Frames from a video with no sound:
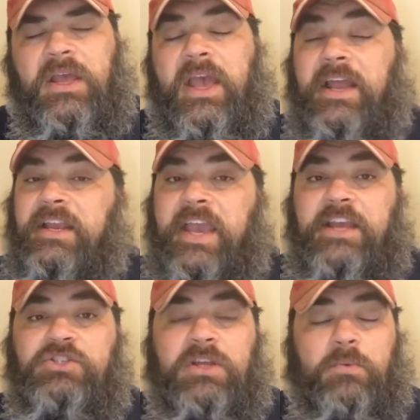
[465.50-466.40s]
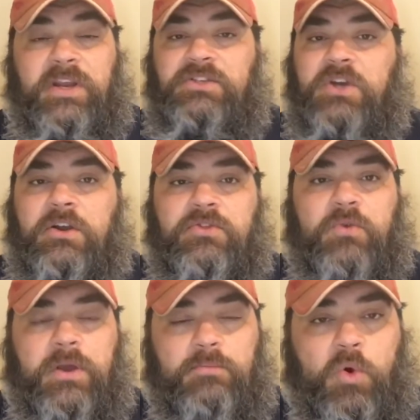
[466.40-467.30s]
And occasionally when he started
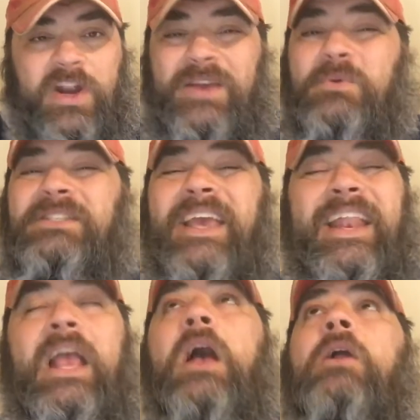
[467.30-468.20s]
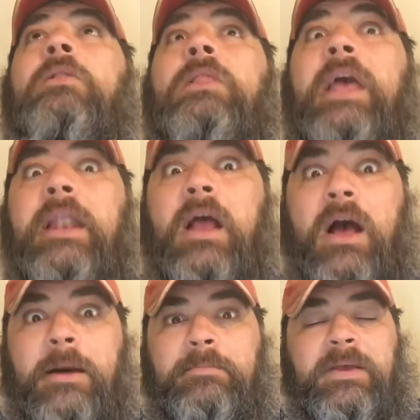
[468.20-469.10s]
throwing more, he was getting lit
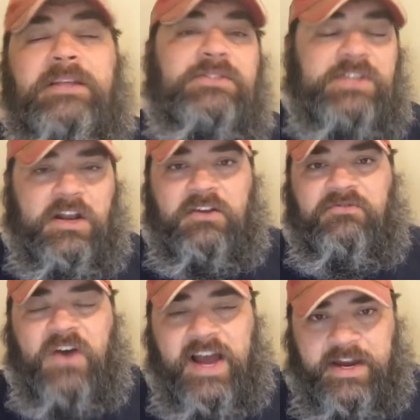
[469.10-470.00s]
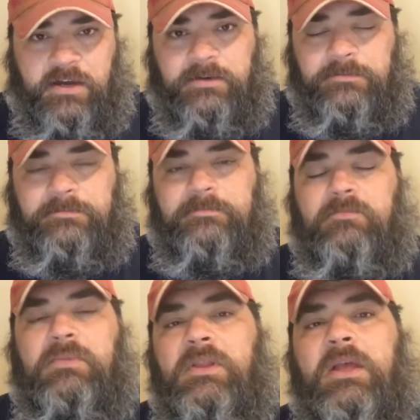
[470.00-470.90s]
up and set on fire
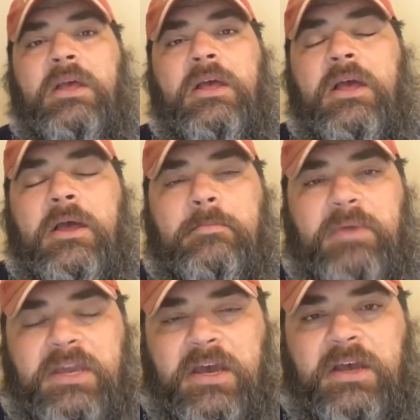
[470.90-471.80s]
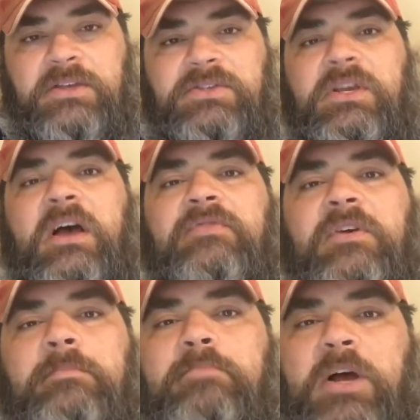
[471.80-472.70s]
because of
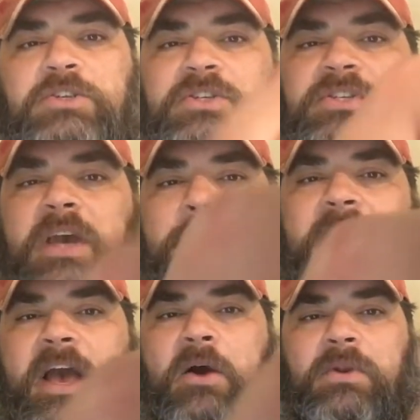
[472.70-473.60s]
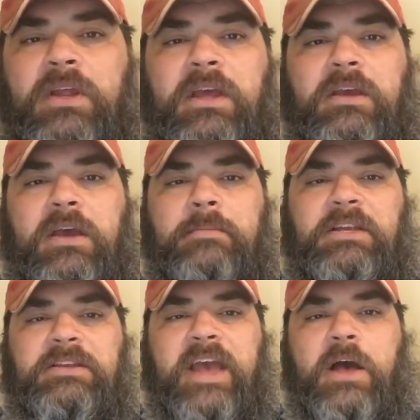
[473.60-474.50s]
the punches coming out,
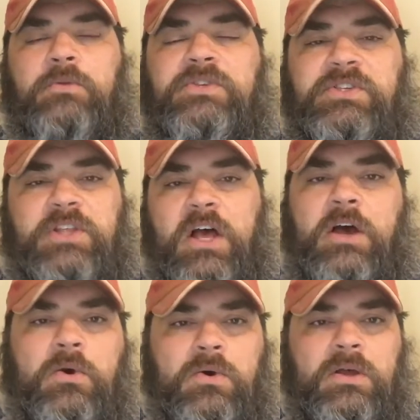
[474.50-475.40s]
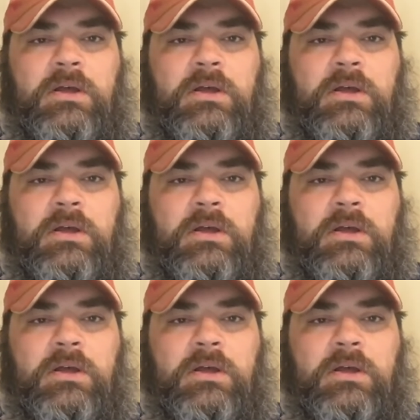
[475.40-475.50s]
coming down slow,